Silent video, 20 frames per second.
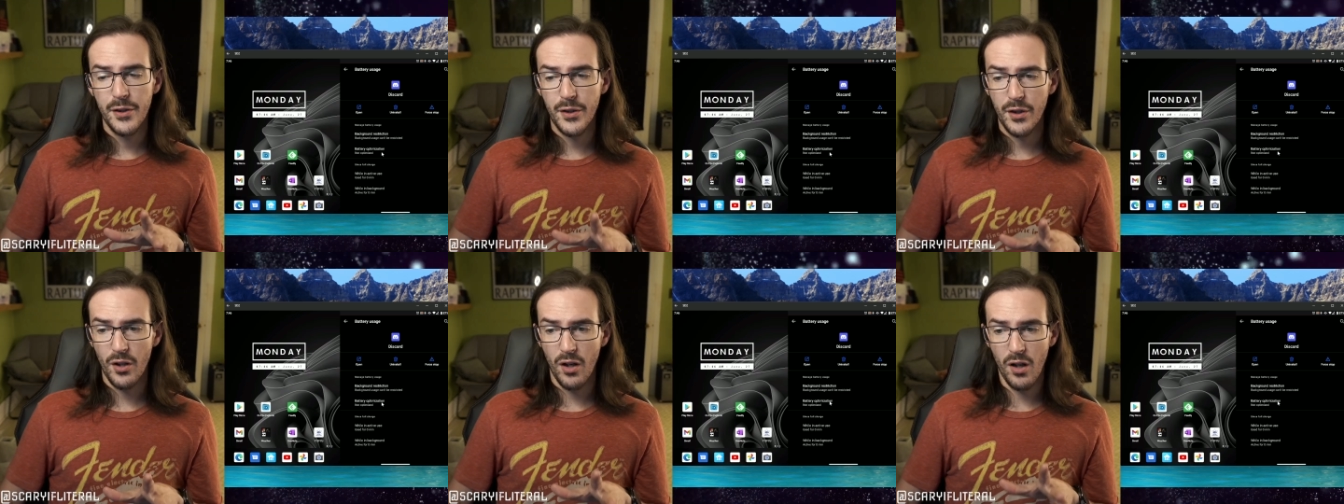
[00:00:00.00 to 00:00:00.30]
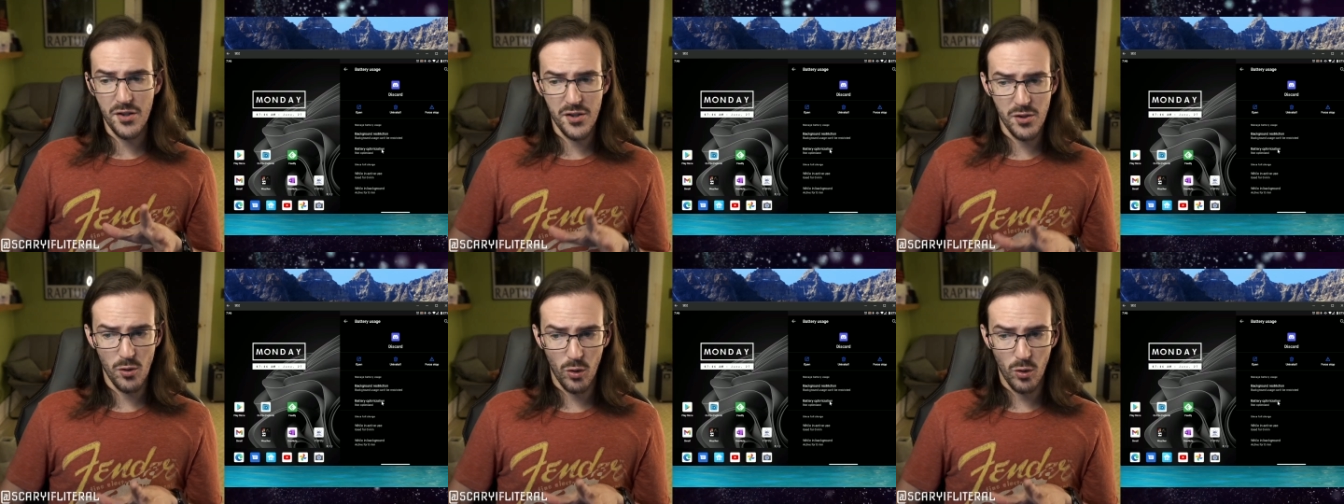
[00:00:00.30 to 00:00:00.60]
You can
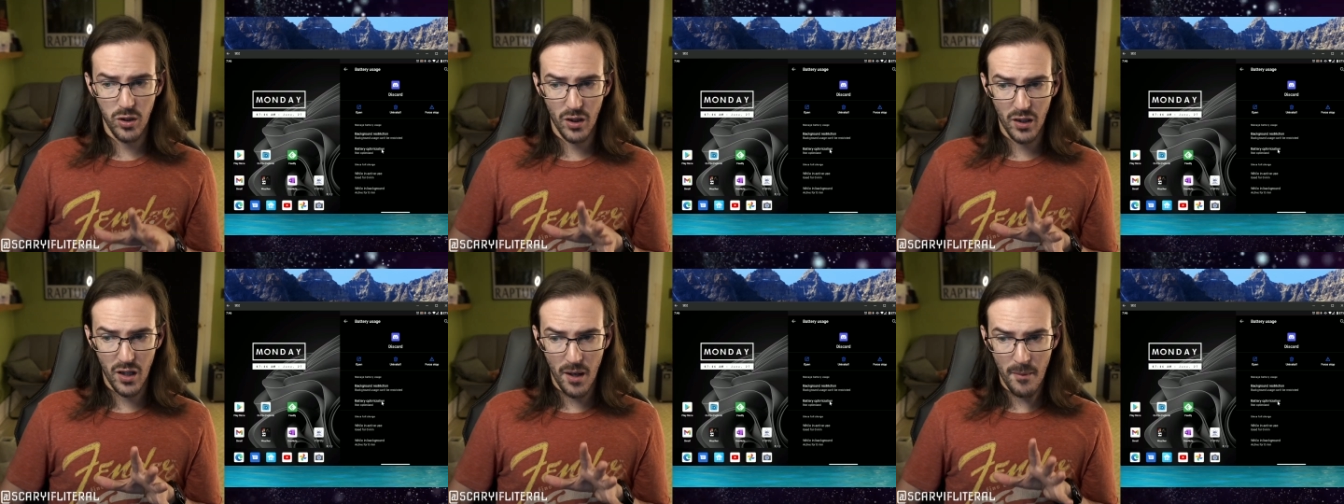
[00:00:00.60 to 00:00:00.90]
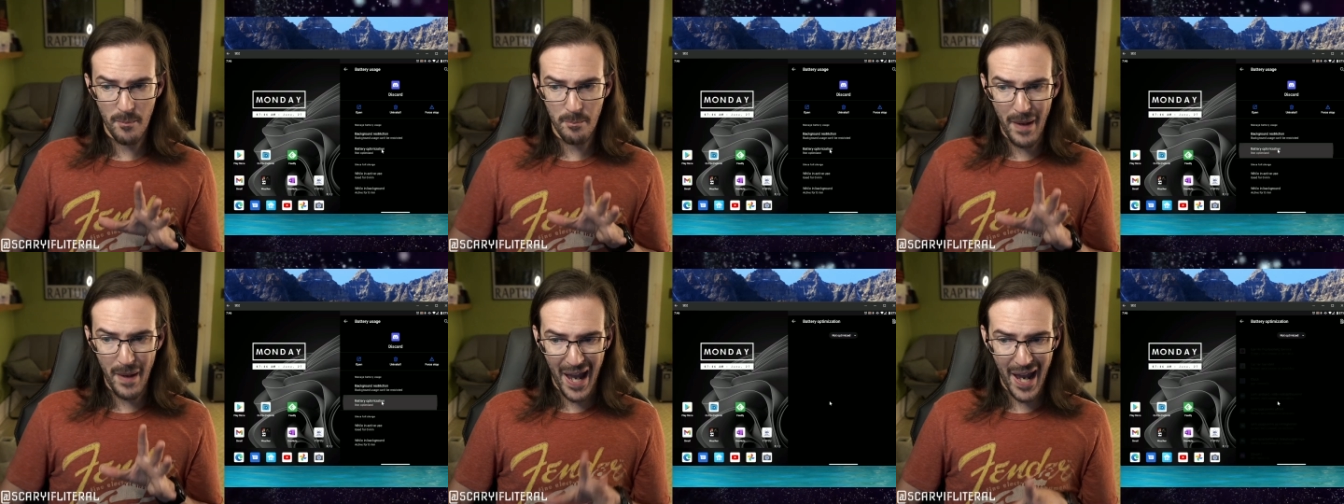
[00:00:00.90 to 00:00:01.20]
also click
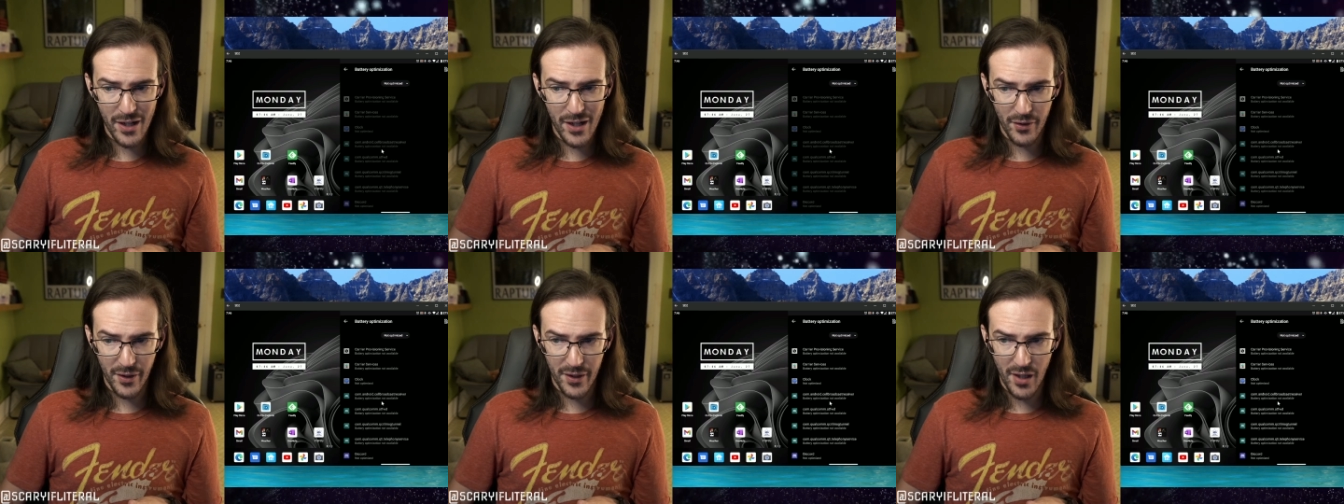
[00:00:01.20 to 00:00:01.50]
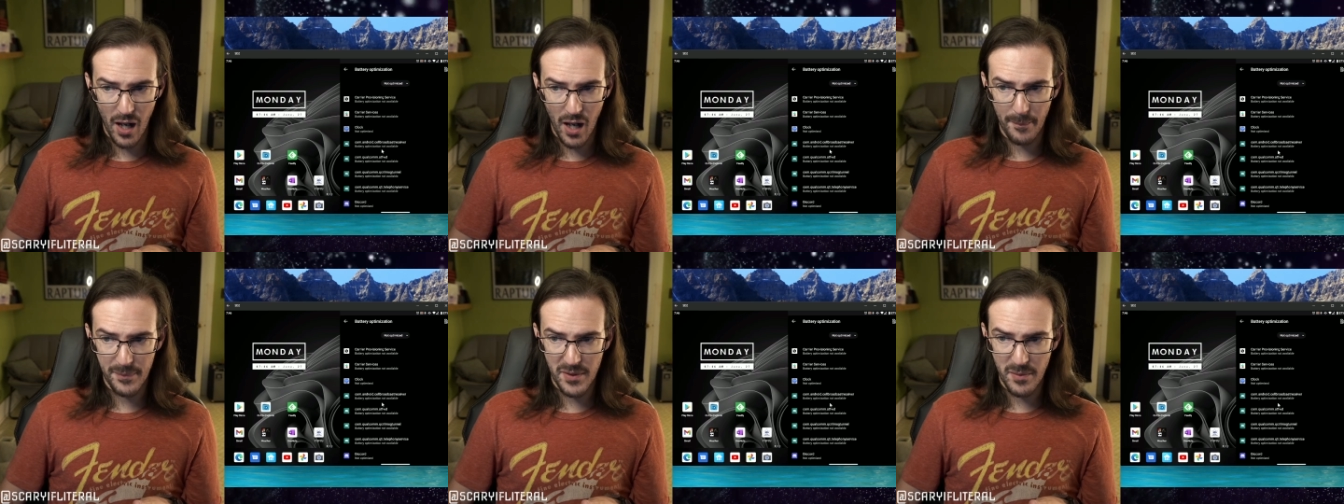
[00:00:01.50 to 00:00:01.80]
on battery
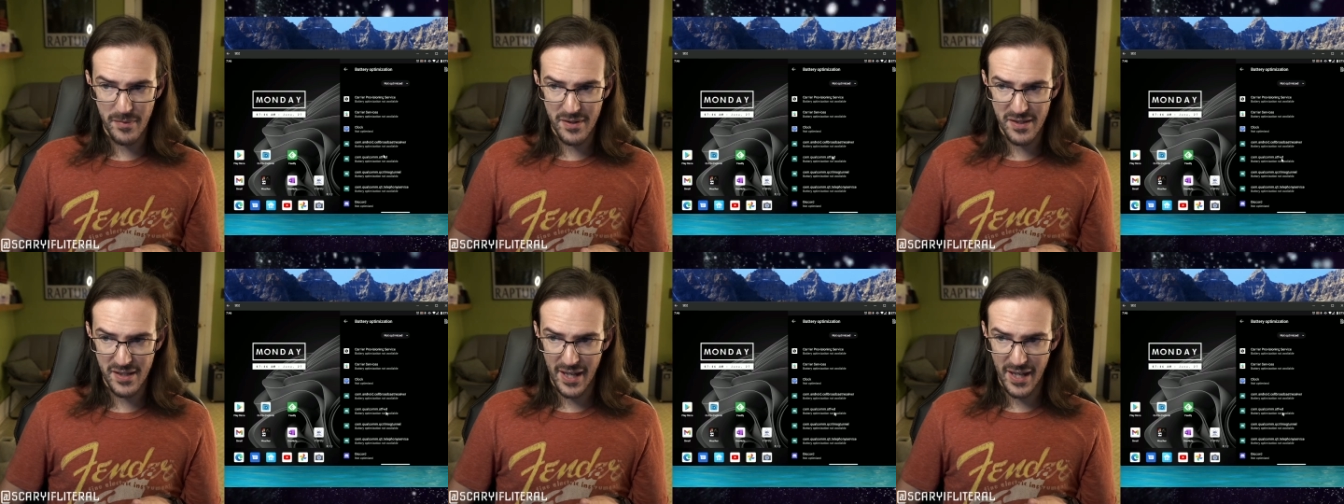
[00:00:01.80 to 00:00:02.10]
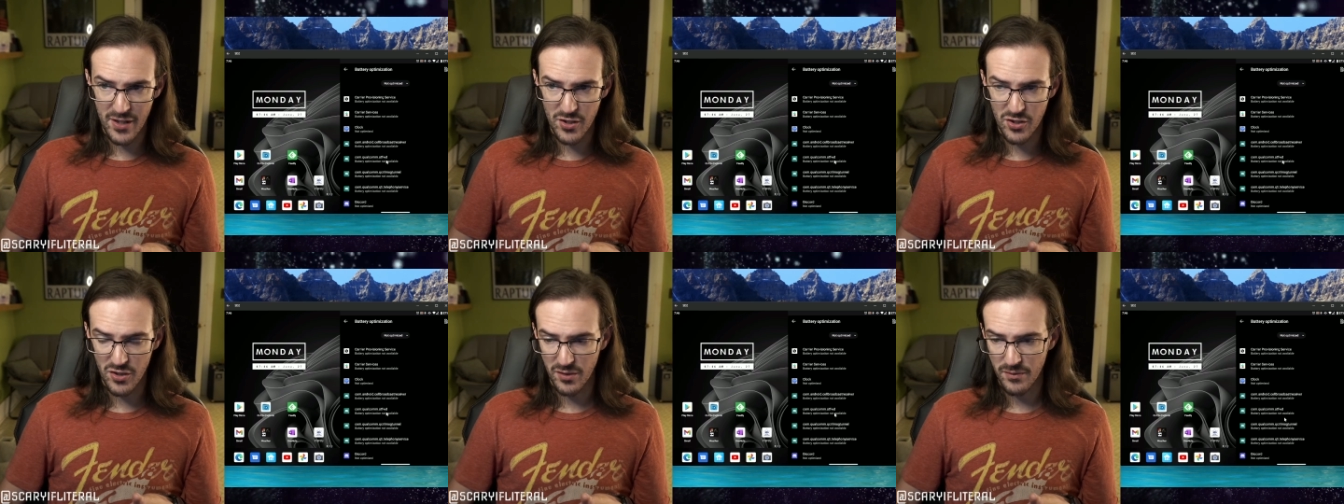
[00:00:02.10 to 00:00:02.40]

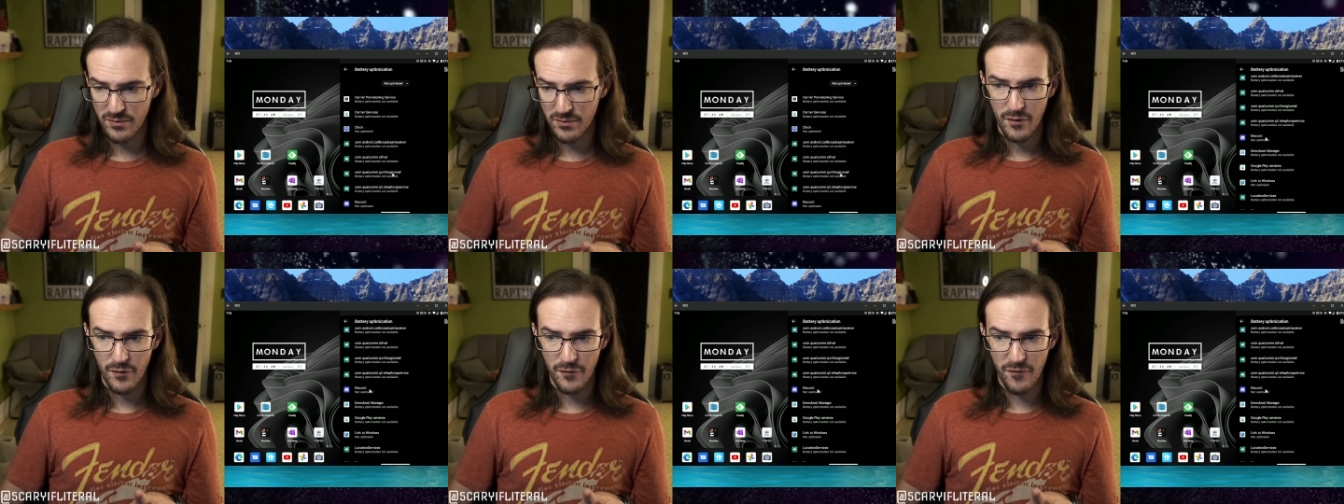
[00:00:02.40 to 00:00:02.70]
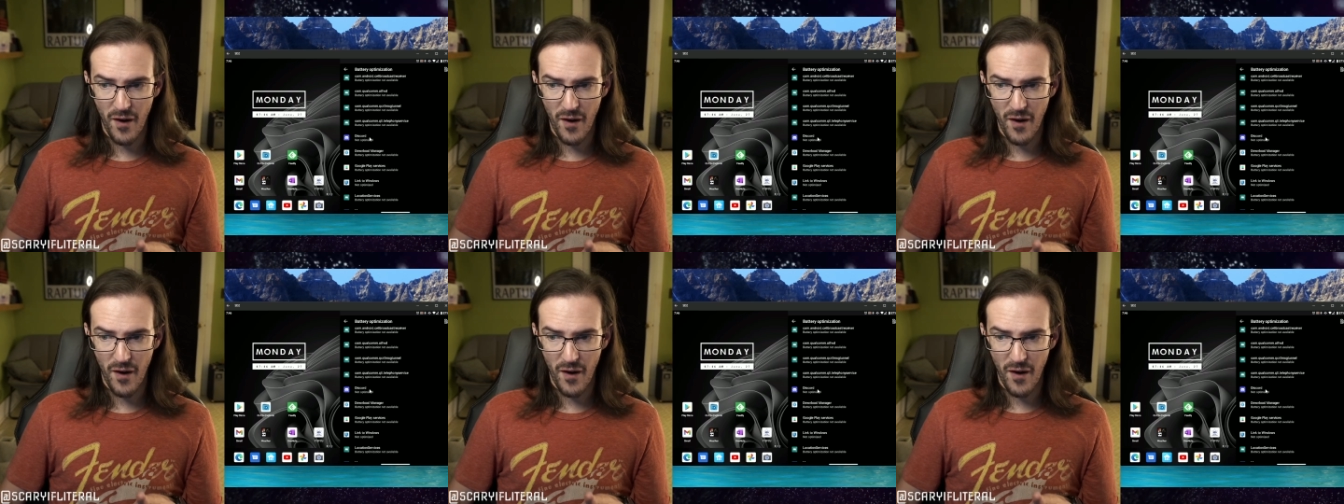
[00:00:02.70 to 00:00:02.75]
optimization,